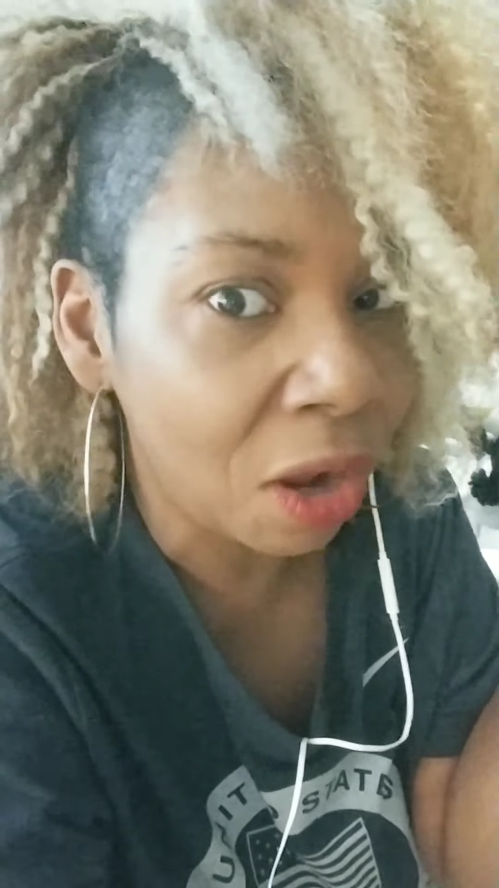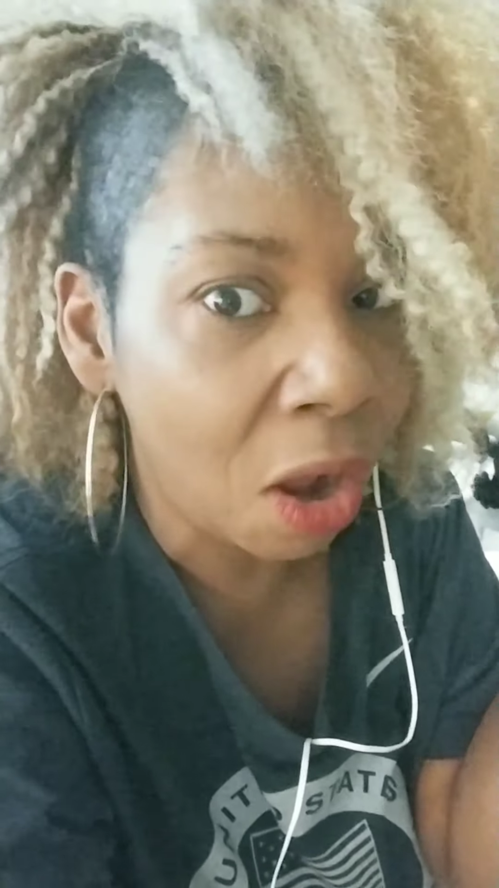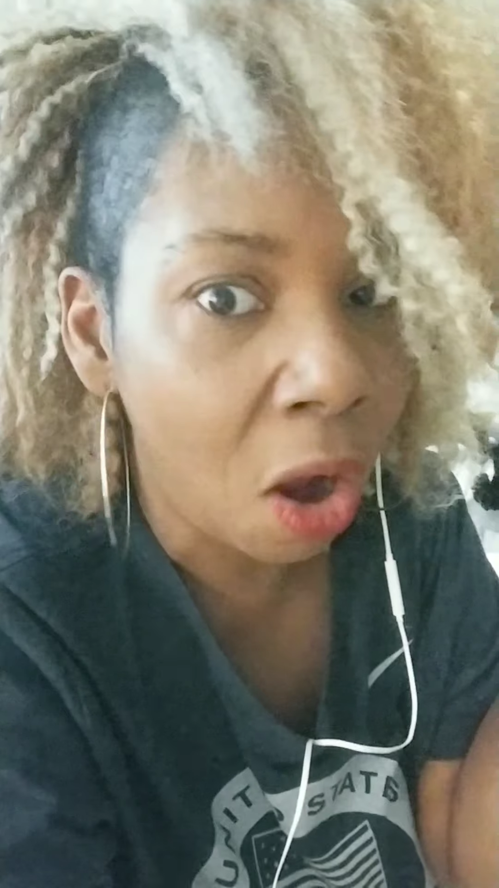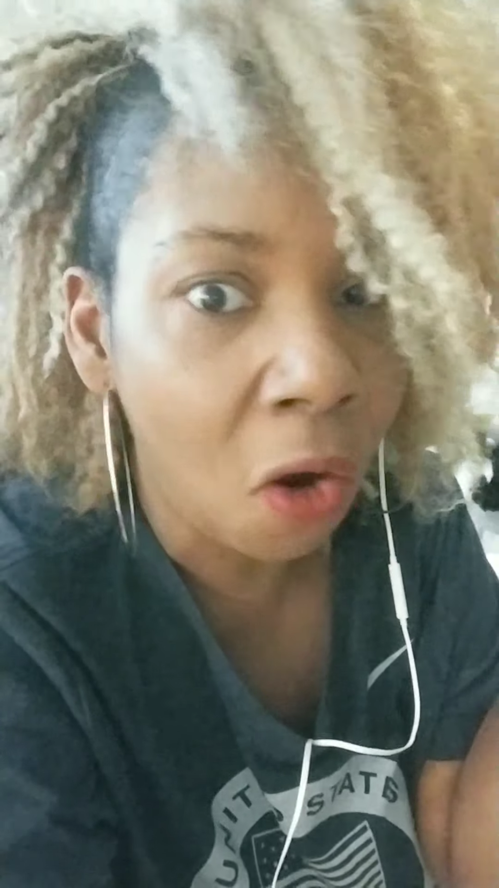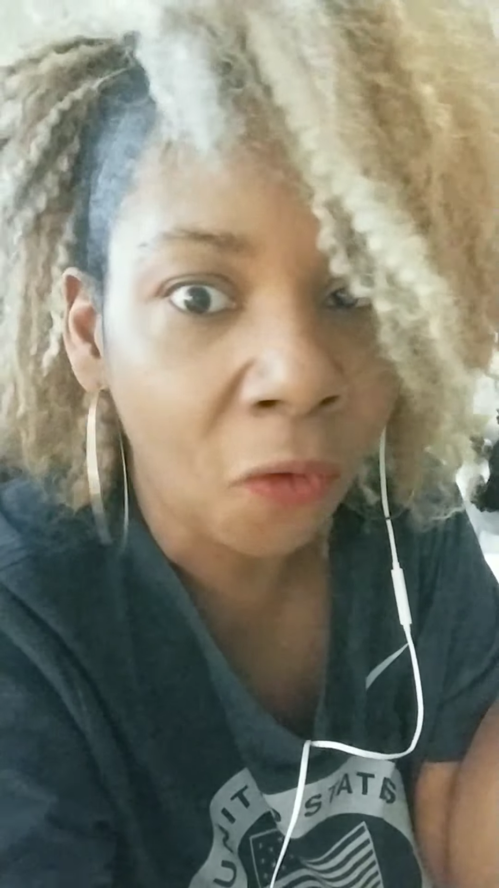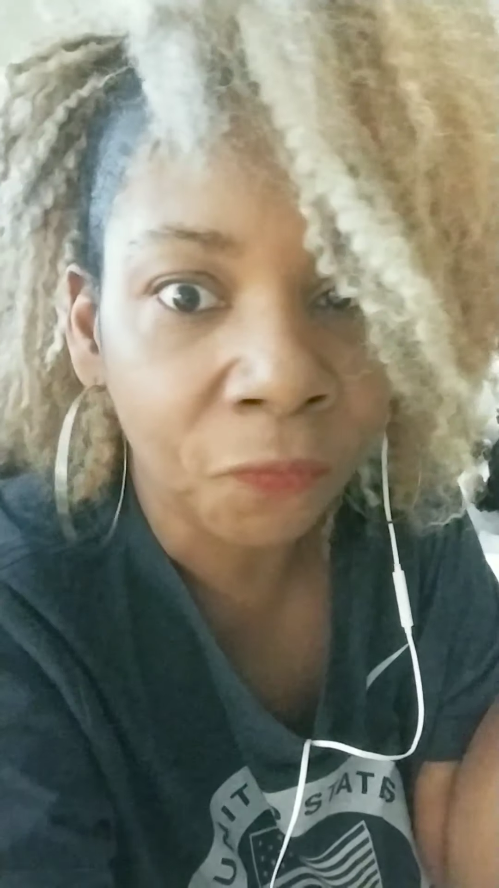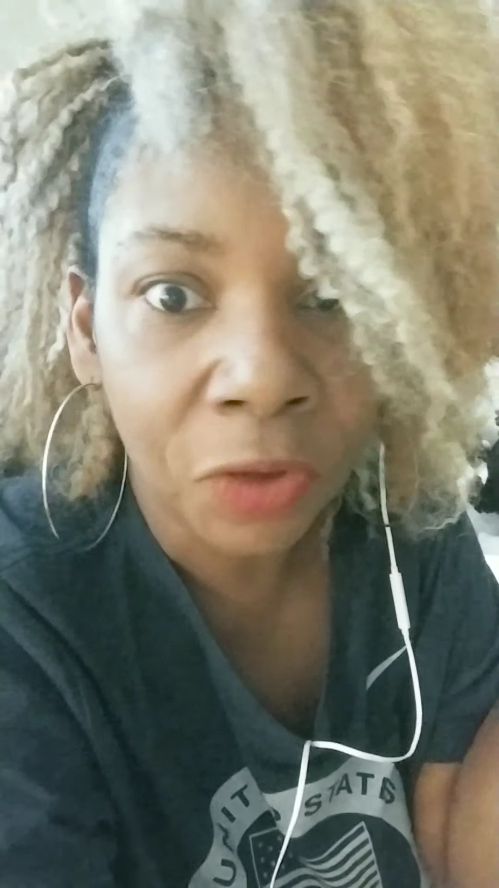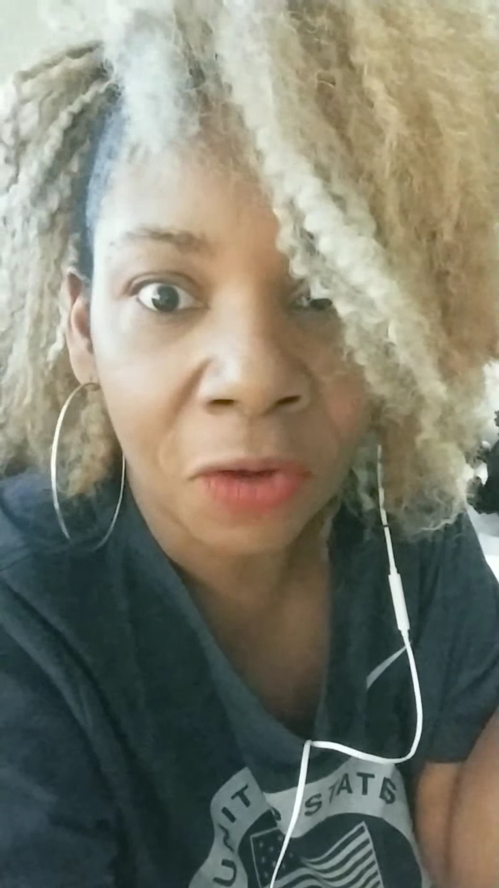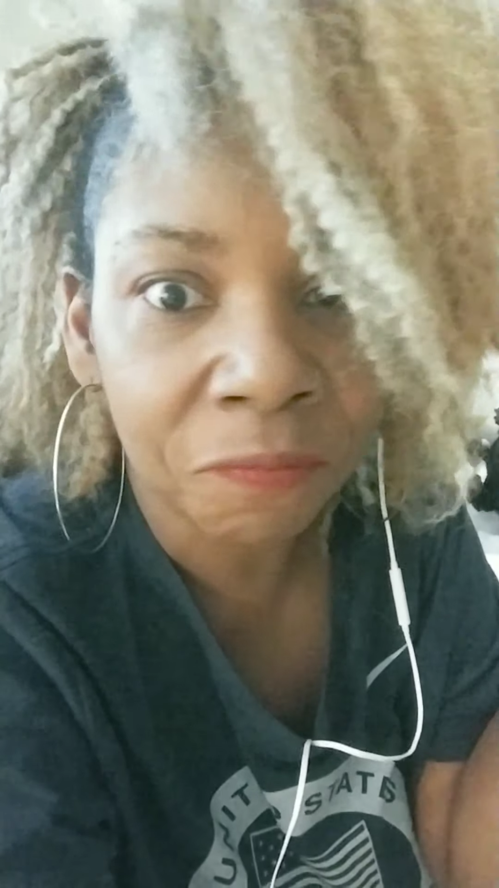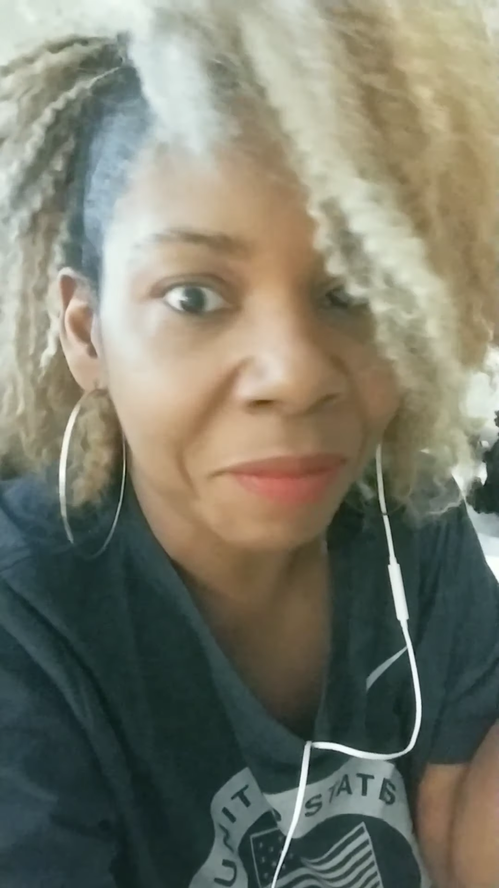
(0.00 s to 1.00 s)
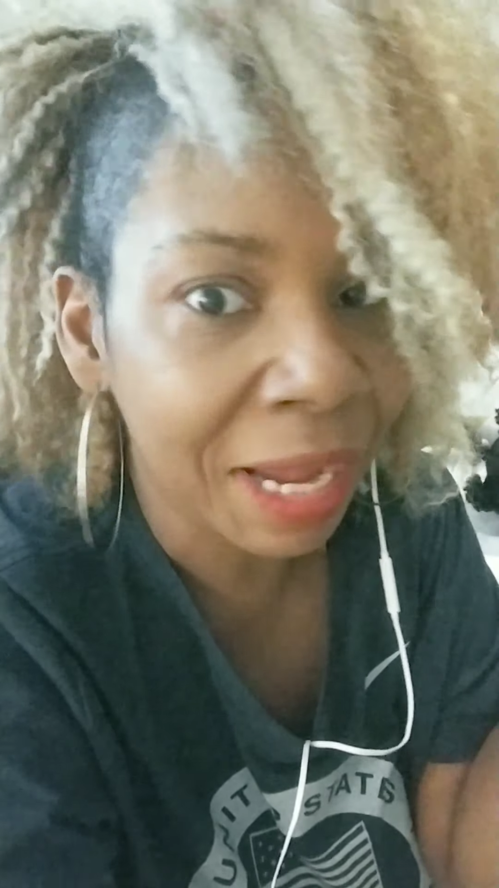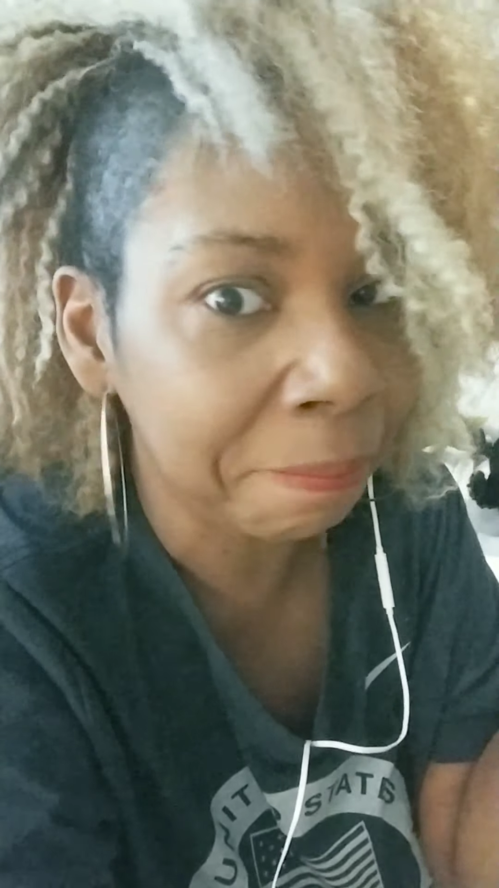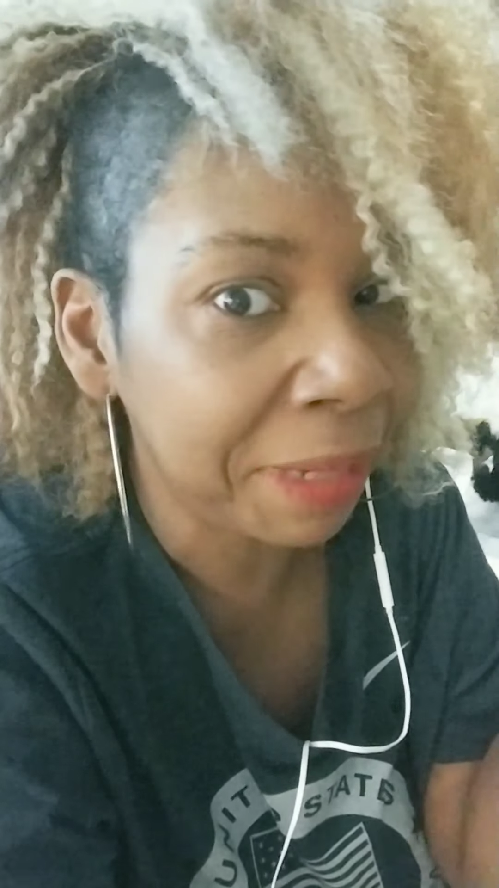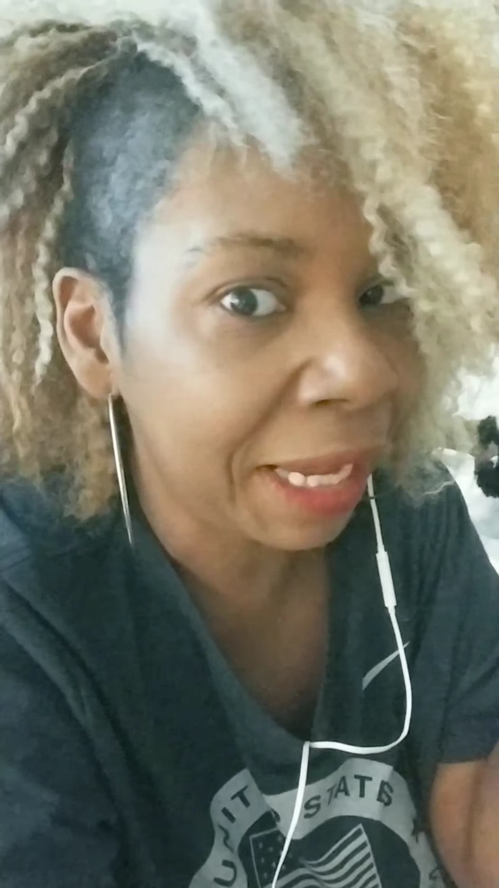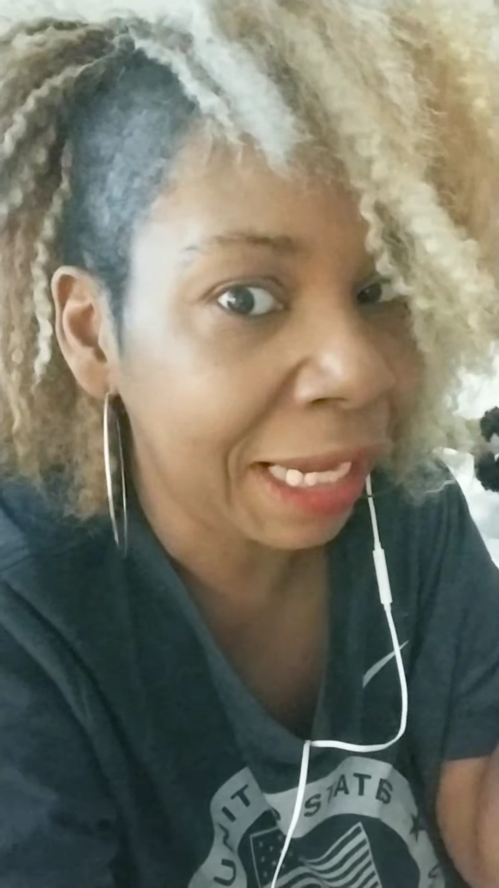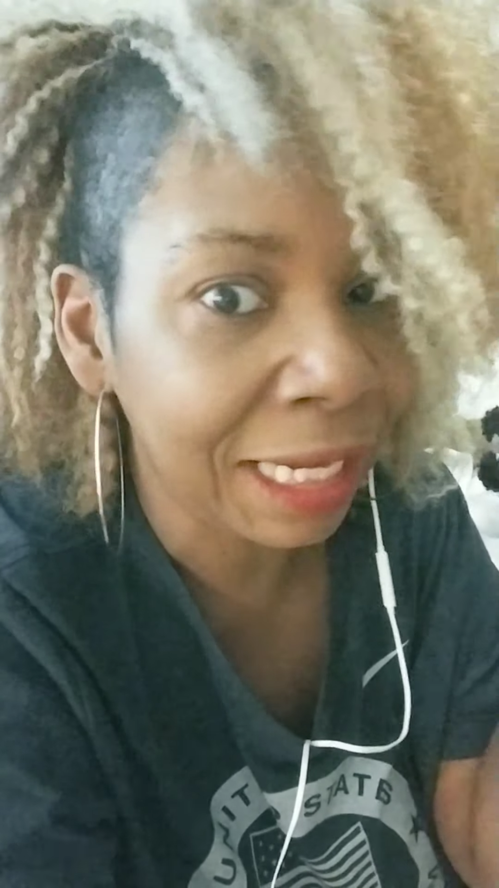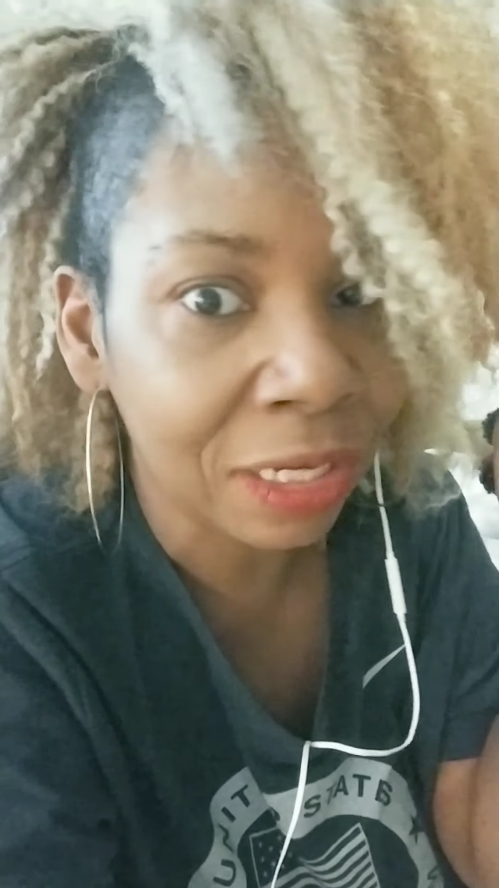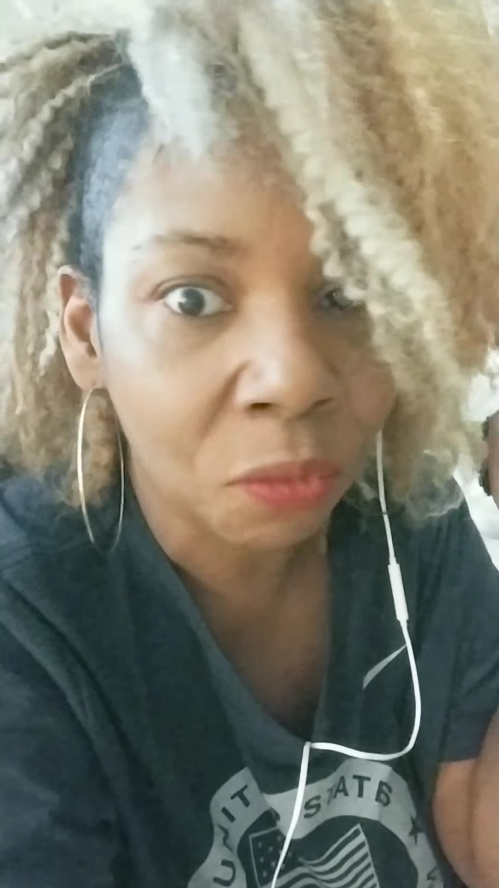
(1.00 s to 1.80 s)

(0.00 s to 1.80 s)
off of my pain